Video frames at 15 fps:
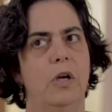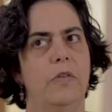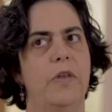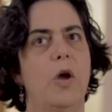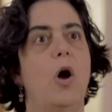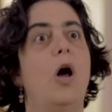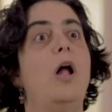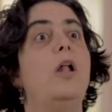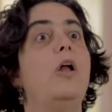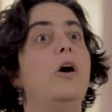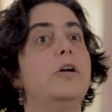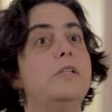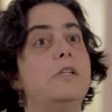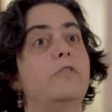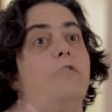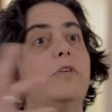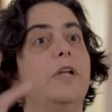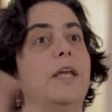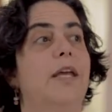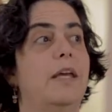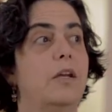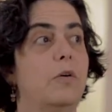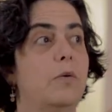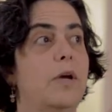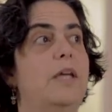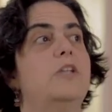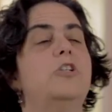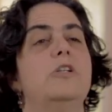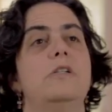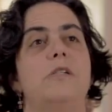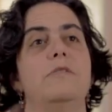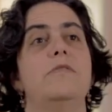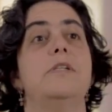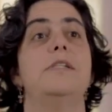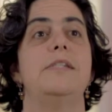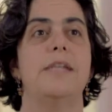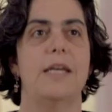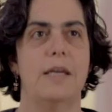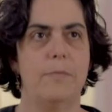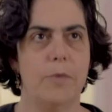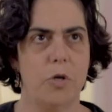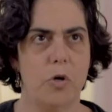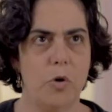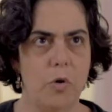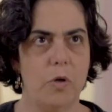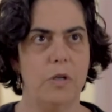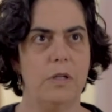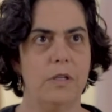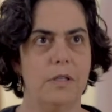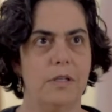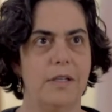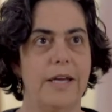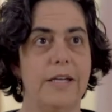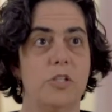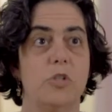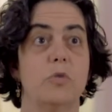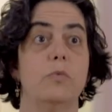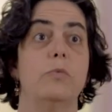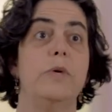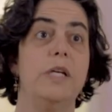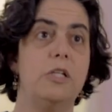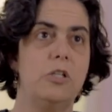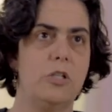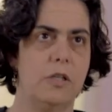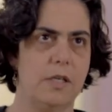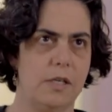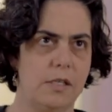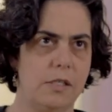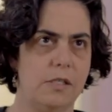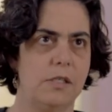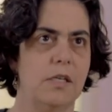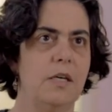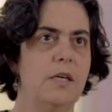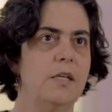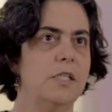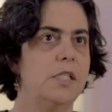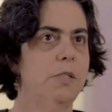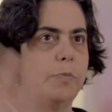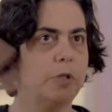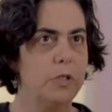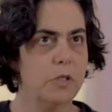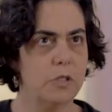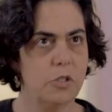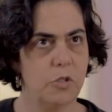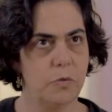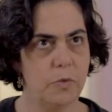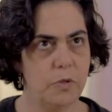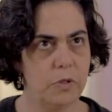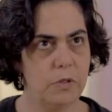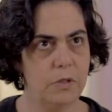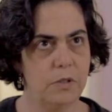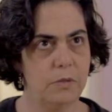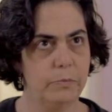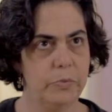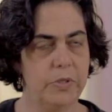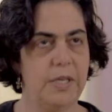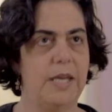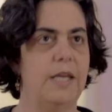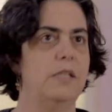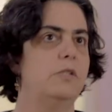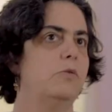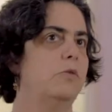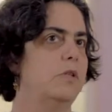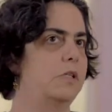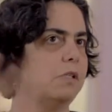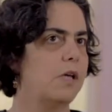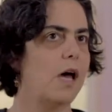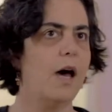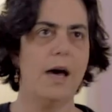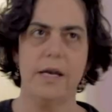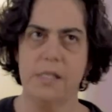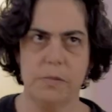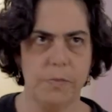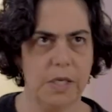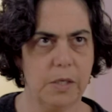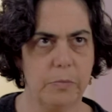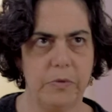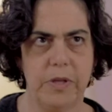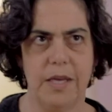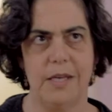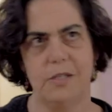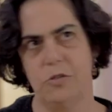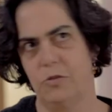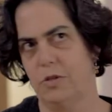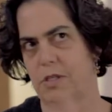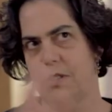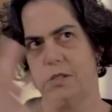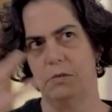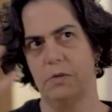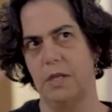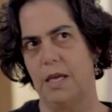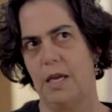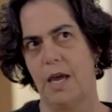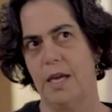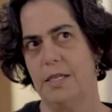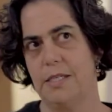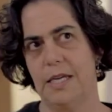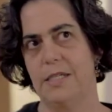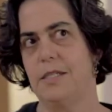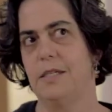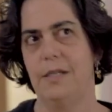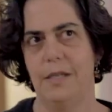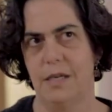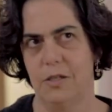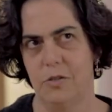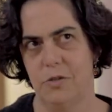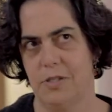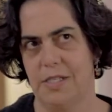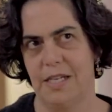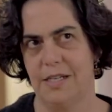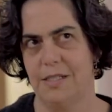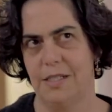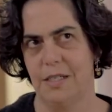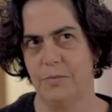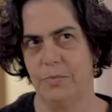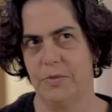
They all are different iterations of the same goal, like to reach this spiritual place or this cosmic place or this like identity understanding